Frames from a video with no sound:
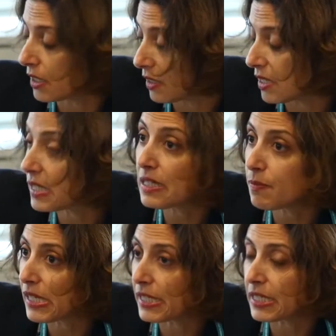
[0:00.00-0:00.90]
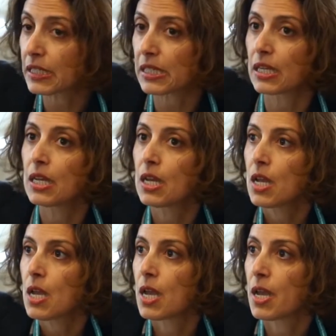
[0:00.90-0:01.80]
city buildings,
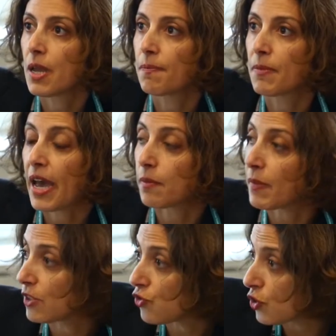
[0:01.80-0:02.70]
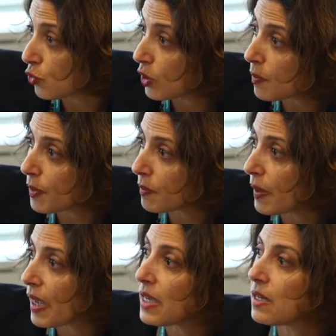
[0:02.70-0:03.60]
had managed to keep at
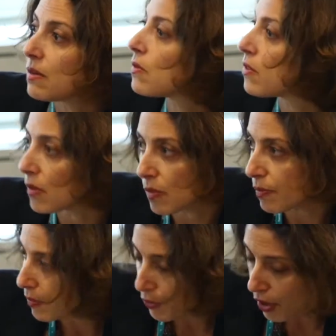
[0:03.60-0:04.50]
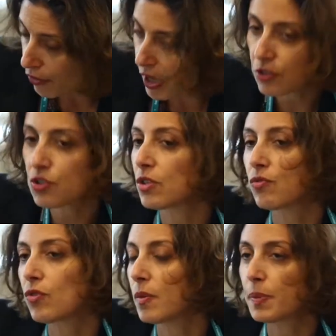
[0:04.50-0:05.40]
bay the
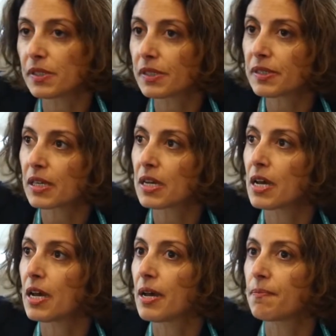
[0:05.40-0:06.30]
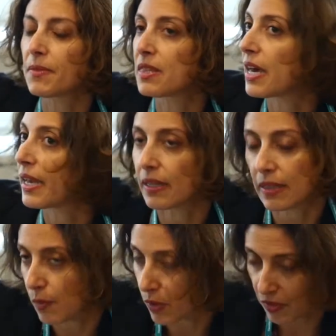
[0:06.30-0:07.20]
pro-Russian rebels. Then
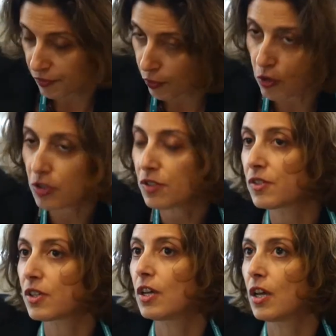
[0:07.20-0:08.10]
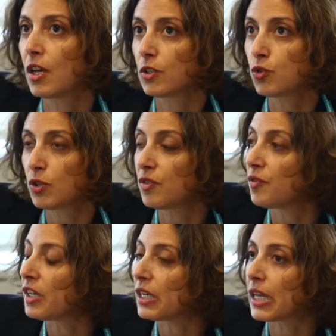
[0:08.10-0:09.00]
they were forced to
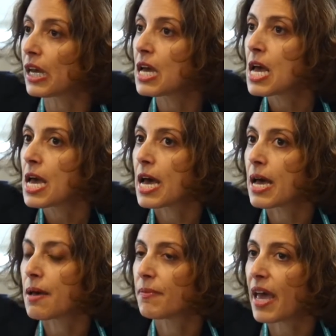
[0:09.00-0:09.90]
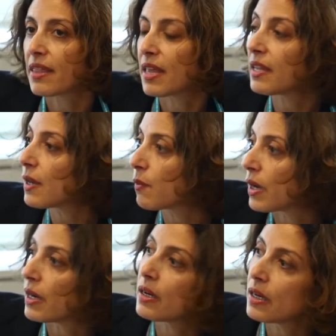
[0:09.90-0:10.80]
give in, and then they
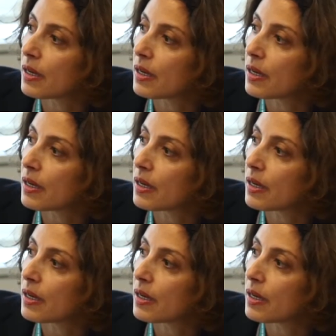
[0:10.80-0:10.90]
were